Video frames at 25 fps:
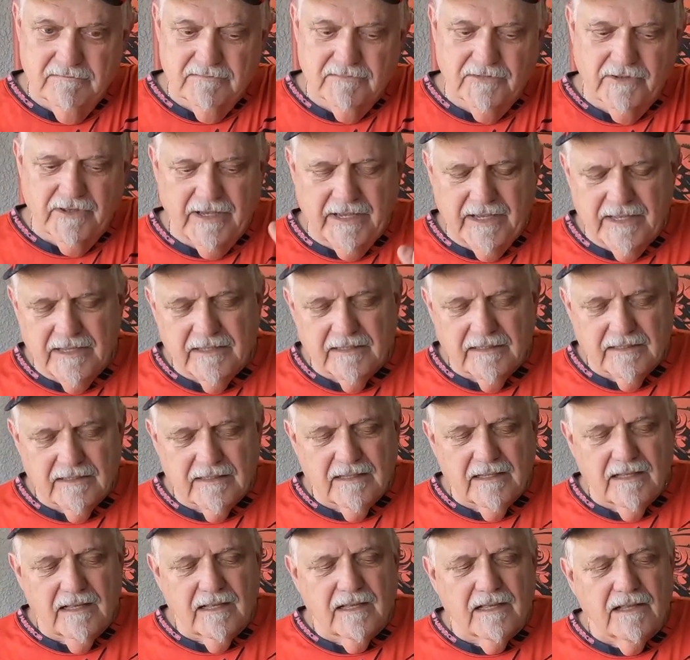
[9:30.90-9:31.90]
okay?
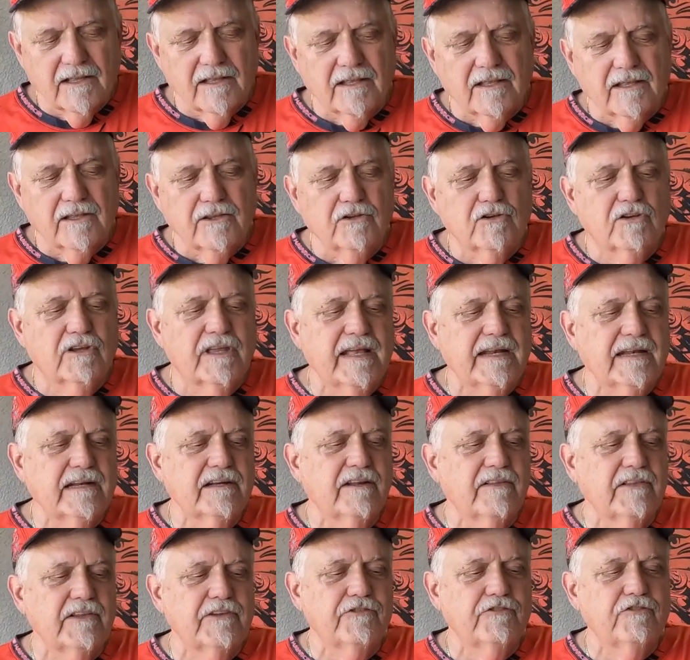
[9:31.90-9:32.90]
You get
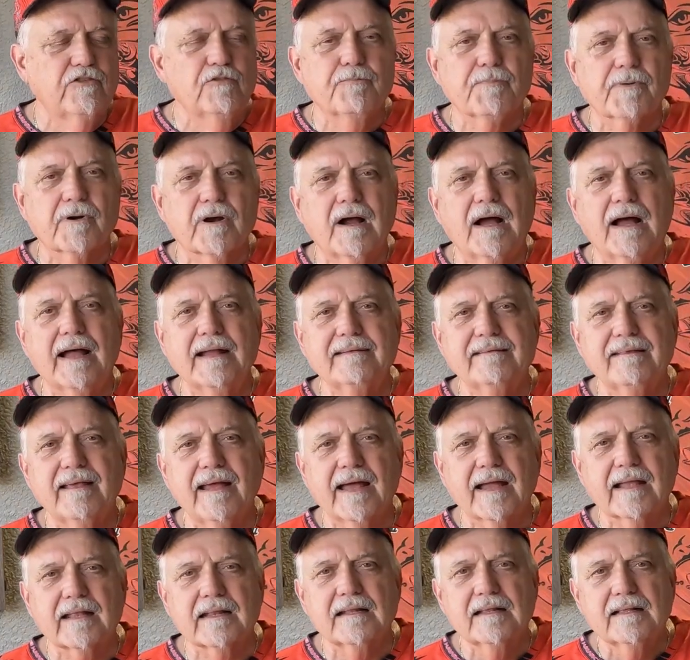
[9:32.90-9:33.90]
into the super
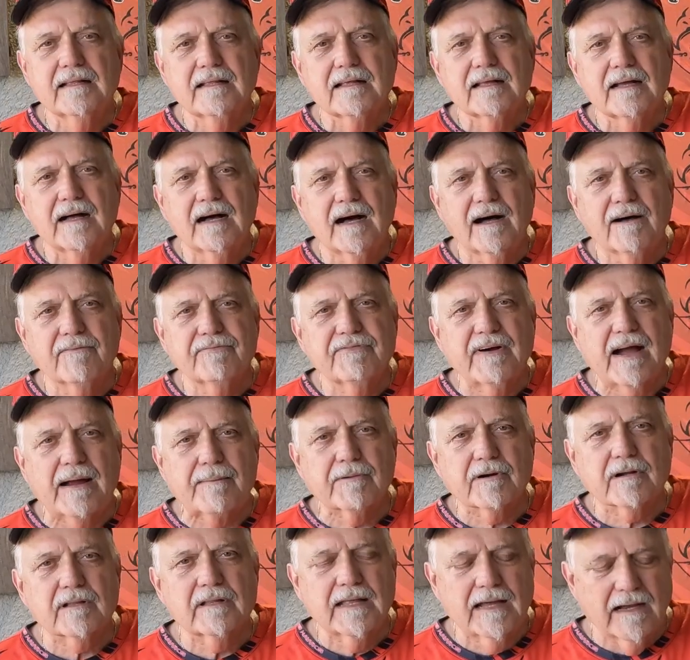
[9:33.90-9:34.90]
high-tech
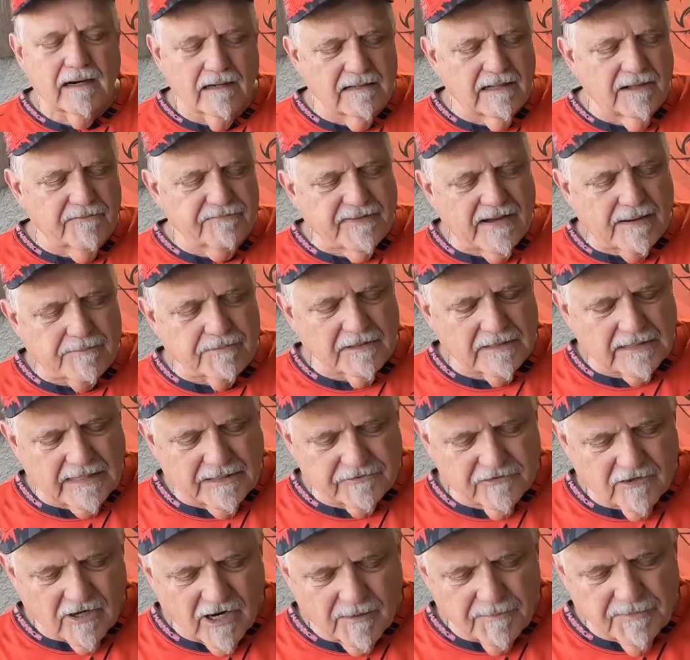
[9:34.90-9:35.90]
fiberglass, or not
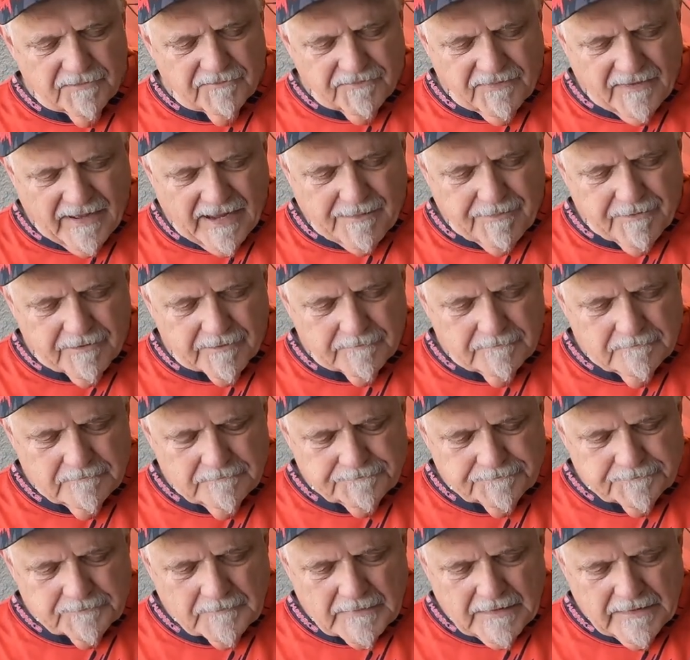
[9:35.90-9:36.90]
fiberglass, carbon fiber,
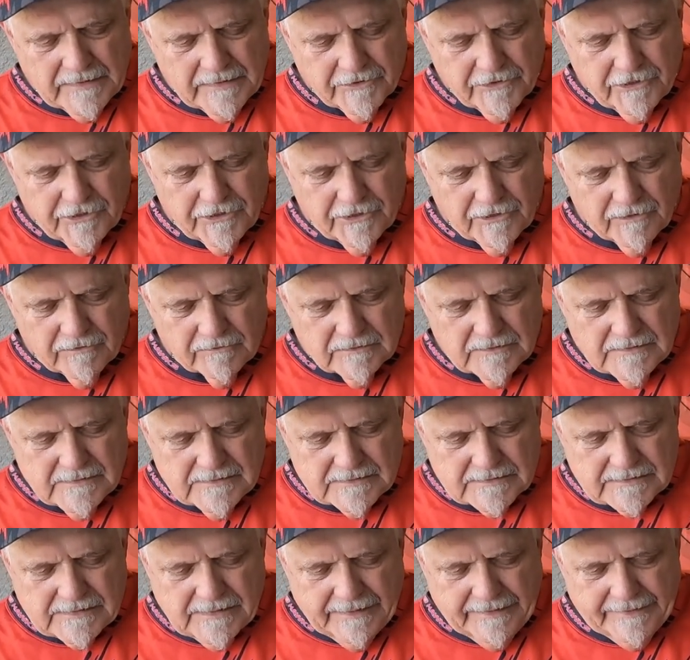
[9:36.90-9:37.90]
you know,
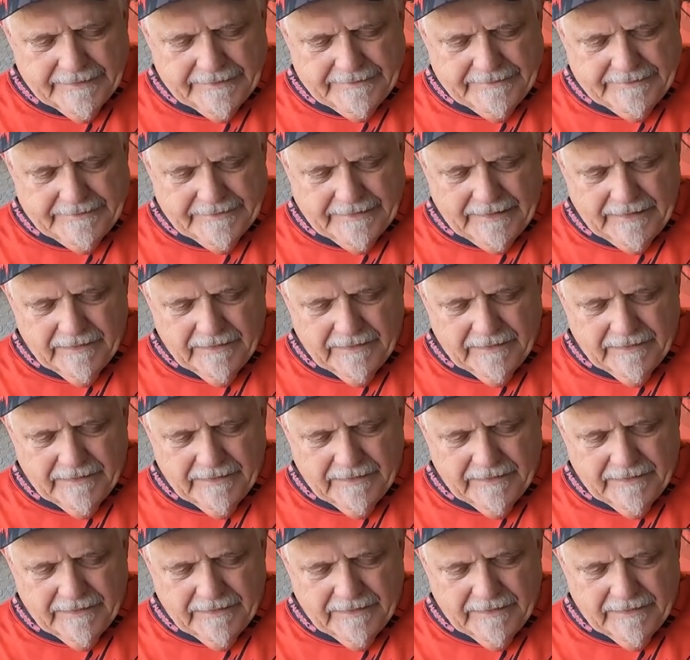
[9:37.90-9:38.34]
and